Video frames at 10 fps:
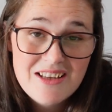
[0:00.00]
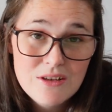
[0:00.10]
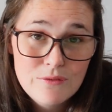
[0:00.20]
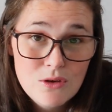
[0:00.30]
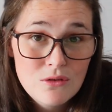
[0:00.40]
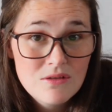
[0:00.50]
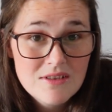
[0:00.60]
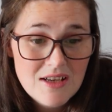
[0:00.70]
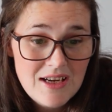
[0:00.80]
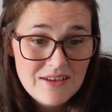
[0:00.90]
In the
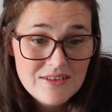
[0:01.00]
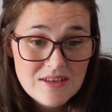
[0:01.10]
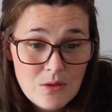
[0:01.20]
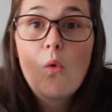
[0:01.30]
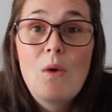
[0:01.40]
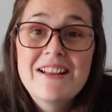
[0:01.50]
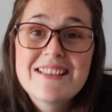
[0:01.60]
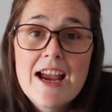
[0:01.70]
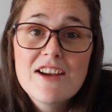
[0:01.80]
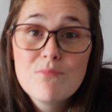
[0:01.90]
Folds and a
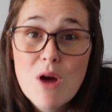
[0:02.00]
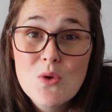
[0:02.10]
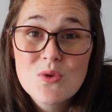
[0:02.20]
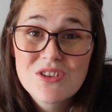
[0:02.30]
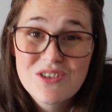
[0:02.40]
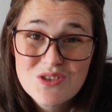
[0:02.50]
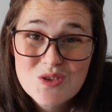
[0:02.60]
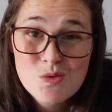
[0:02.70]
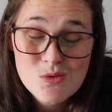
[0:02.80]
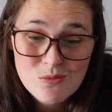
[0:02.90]
well-timed post on
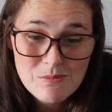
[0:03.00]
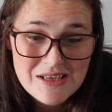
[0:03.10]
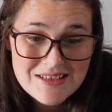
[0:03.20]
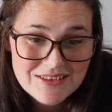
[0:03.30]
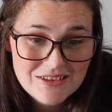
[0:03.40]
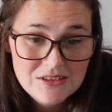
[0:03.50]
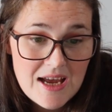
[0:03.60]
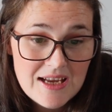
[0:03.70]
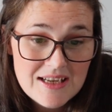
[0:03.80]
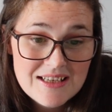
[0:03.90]
social media,
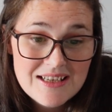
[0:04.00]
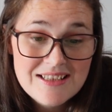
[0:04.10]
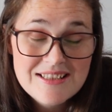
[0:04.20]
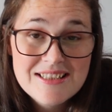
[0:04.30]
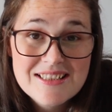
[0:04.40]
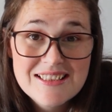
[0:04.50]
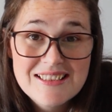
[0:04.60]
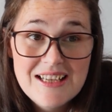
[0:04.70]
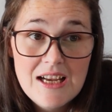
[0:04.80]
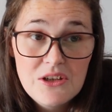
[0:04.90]
and
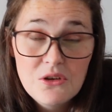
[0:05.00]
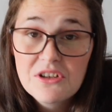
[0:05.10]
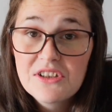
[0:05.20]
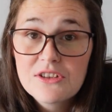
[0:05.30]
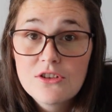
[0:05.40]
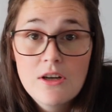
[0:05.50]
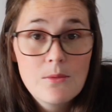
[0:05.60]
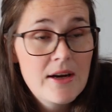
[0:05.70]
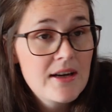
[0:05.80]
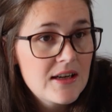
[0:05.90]
I ordered it straight
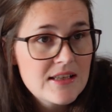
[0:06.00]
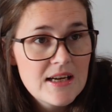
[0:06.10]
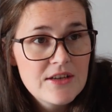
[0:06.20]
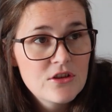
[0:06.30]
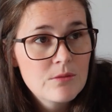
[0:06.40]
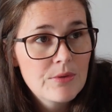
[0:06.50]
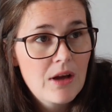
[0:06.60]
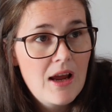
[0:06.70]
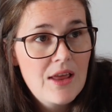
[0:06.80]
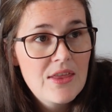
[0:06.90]
away. I signed up,
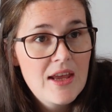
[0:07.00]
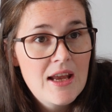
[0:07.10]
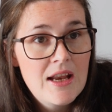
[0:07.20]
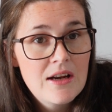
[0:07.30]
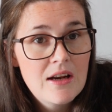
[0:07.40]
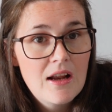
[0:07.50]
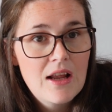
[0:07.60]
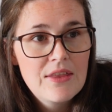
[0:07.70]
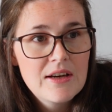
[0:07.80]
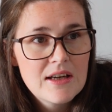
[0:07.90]
and then I
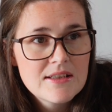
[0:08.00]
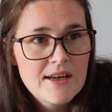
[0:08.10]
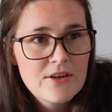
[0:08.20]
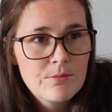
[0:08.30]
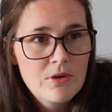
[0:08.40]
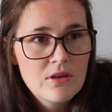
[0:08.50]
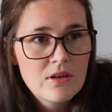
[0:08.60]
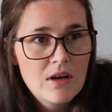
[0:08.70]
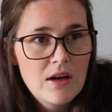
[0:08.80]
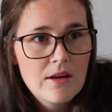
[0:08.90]
think I signed up on
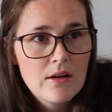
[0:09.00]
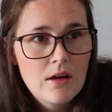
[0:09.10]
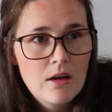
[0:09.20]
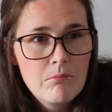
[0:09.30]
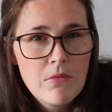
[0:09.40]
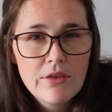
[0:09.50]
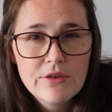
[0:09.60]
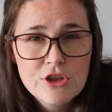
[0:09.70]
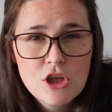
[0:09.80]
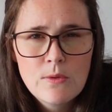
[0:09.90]
month
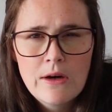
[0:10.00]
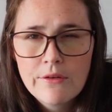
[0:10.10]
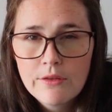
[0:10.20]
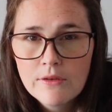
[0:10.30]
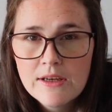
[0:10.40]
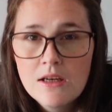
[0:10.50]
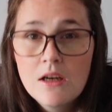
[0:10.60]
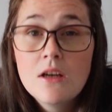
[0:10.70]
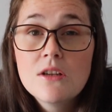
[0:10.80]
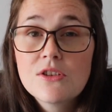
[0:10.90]
2 out of 3.
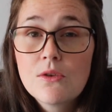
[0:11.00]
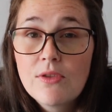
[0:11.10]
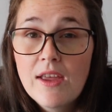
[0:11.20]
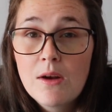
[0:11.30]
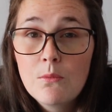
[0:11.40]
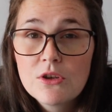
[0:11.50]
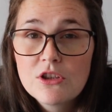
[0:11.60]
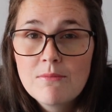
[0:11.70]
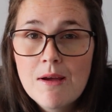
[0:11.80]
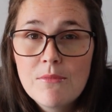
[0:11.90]
So then once
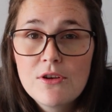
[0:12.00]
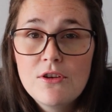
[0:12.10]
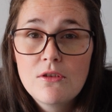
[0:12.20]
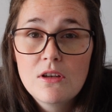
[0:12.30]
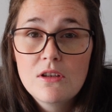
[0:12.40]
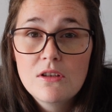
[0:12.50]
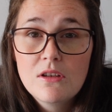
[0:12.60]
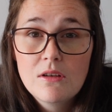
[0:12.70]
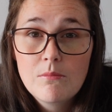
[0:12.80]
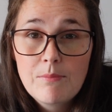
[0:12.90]
you remember, can
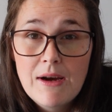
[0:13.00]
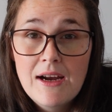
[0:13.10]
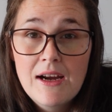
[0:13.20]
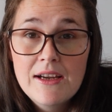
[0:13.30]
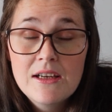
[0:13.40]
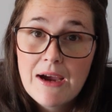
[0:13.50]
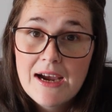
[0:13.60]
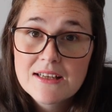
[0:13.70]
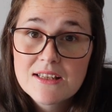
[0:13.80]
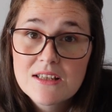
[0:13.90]
buy
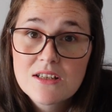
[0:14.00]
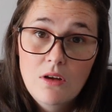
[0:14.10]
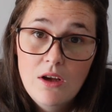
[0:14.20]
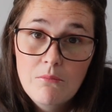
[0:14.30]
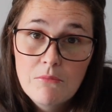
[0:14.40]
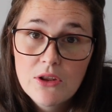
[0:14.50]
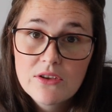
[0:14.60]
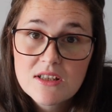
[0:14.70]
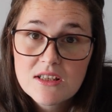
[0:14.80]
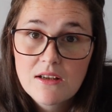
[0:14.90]
past
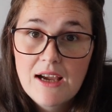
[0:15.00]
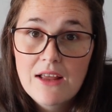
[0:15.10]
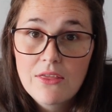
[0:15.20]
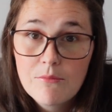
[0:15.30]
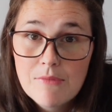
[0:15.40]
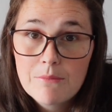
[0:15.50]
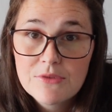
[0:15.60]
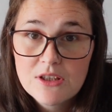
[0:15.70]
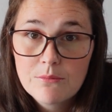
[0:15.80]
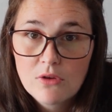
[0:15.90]
months at the
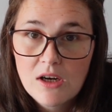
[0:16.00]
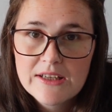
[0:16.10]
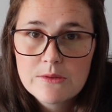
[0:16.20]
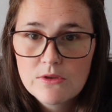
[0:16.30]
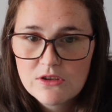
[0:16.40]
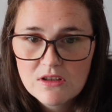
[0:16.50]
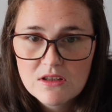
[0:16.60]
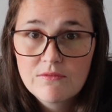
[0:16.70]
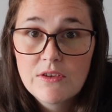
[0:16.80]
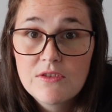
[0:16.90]
membership price, which
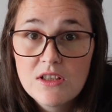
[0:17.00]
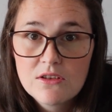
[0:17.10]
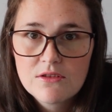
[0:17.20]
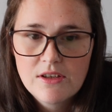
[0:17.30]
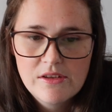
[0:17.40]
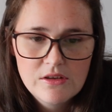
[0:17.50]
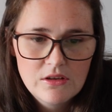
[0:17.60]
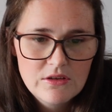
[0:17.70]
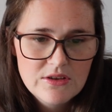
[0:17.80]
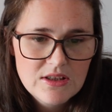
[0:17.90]
is $15 Australian.
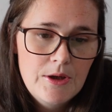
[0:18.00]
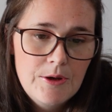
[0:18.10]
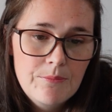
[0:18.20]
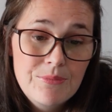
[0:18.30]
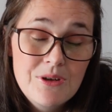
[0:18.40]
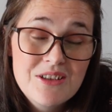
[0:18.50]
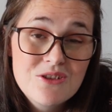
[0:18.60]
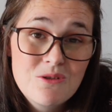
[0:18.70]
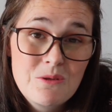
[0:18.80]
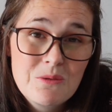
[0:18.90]
But in
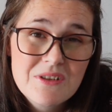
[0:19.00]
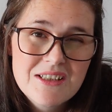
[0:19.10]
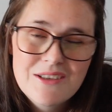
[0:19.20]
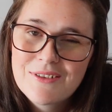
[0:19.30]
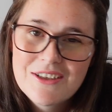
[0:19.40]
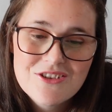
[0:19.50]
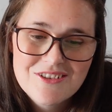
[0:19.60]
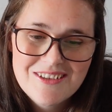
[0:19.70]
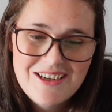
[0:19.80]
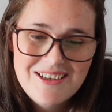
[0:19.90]
true Steph
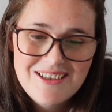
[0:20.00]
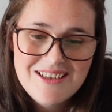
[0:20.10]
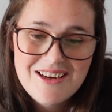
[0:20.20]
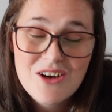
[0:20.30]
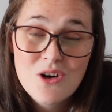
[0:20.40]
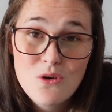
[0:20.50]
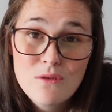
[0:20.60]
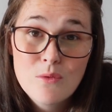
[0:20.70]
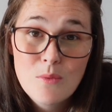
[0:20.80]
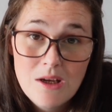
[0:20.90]
fashion, I got
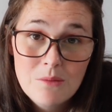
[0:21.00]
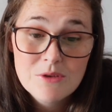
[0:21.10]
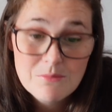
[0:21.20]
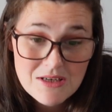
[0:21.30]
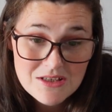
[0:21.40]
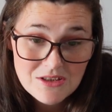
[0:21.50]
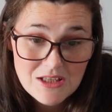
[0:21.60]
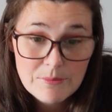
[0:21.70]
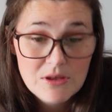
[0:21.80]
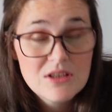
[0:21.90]
overwhelmed
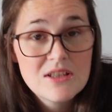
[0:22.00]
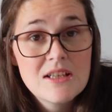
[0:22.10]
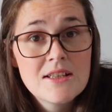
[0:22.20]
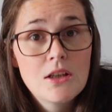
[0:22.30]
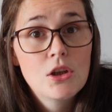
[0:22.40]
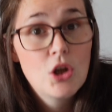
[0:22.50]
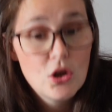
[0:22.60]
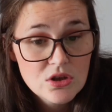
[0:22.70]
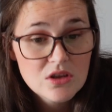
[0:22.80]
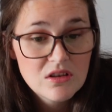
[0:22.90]
immediately because there's a
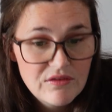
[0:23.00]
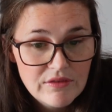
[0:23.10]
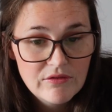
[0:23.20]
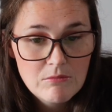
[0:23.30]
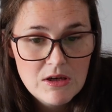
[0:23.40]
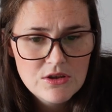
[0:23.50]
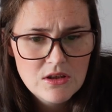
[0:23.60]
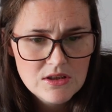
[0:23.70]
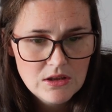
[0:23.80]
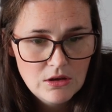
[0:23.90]
lot of
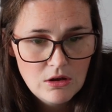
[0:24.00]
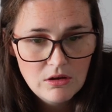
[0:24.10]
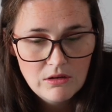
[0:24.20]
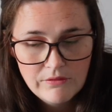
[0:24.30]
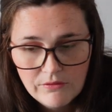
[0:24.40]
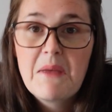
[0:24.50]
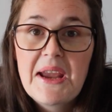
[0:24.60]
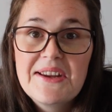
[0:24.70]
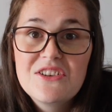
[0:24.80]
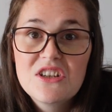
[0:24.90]
information. It's a lot of
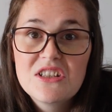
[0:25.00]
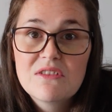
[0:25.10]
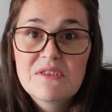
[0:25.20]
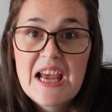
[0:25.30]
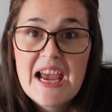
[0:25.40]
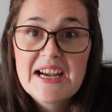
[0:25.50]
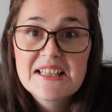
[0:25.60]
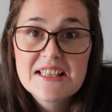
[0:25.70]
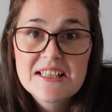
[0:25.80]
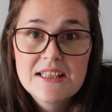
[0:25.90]
pages of
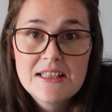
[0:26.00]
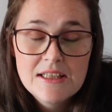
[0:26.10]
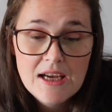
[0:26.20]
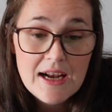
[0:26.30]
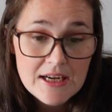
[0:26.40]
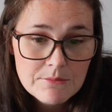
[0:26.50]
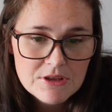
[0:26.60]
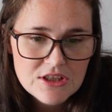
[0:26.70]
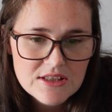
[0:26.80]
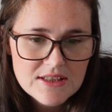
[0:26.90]
text and
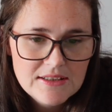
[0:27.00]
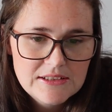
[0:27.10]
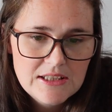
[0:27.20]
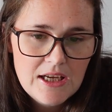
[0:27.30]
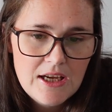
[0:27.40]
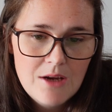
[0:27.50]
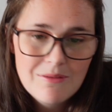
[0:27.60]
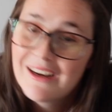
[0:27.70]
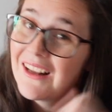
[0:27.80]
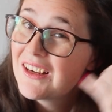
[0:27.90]
images.
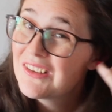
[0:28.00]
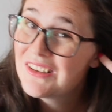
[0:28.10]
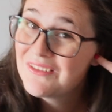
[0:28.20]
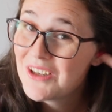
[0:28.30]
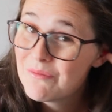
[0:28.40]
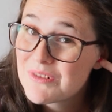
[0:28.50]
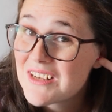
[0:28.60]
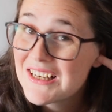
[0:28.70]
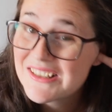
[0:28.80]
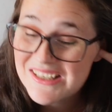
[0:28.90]
And I've done
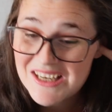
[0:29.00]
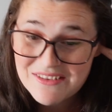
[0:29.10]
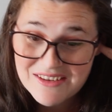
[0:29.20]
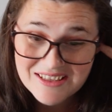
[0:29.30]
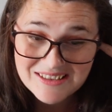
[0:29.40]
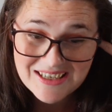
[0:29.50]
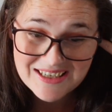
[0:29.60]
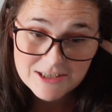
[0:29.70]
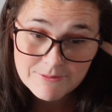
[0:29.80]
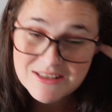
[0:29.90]
precisely nothing,
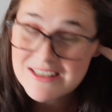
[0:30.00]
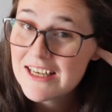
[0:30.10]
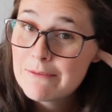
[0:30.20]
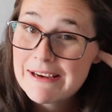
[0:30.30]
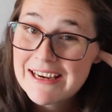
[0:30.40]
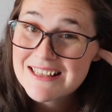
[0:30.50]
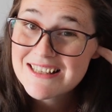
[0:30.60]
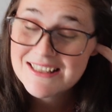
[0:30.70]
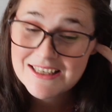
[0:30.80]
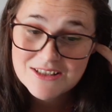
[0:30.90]
and it's been sitting in my head
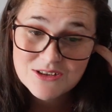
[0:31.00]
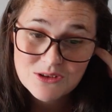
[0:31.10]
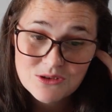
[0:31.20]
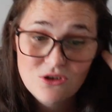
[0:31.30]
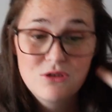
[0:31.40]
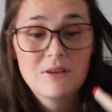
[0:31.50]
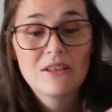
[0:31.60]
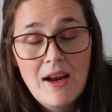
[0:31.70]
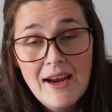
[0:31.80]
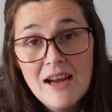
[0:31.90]
since last
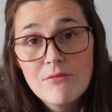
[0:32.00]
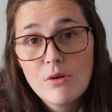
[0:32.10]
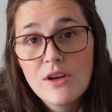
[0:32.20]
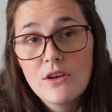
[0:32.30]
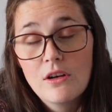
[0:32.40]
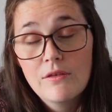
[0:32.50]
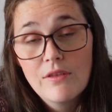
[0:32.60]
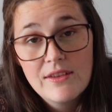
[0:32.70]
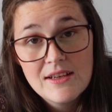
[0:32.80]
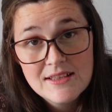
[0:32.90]
October. I have printed off
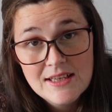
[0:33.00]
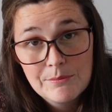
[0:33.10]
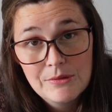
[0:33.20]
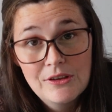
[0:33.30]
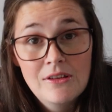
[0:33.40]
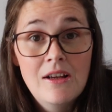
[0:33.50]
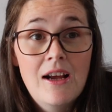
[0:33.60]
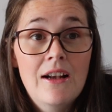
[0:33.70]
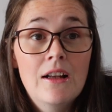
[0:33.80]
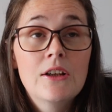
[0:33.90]
the sampler,
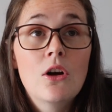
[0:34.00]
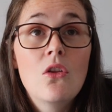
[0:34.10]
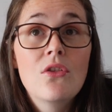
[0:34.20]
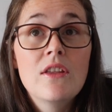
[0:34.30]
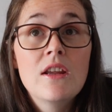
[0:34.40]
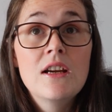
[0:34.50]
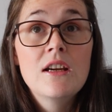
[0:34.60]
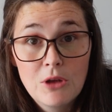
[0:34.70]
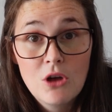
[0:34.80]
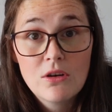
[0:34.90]
and I got the
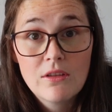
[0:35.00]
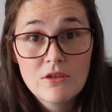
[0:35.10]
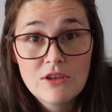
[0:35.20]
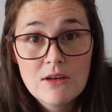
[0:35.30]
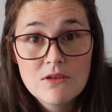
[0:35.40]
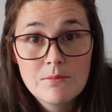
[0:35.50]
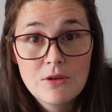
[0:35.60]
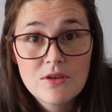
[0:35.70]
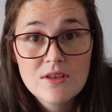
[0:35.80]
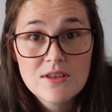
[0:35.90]
block, the trouser
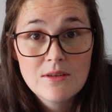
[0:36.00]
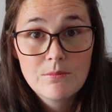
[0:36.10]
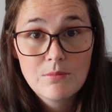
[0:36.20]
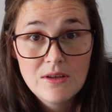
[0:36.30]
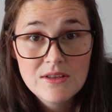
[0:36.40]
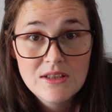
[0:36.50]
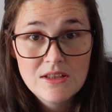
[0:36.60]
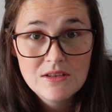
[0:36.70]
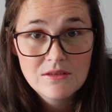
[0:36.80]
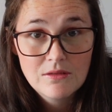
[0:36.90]
blocks printed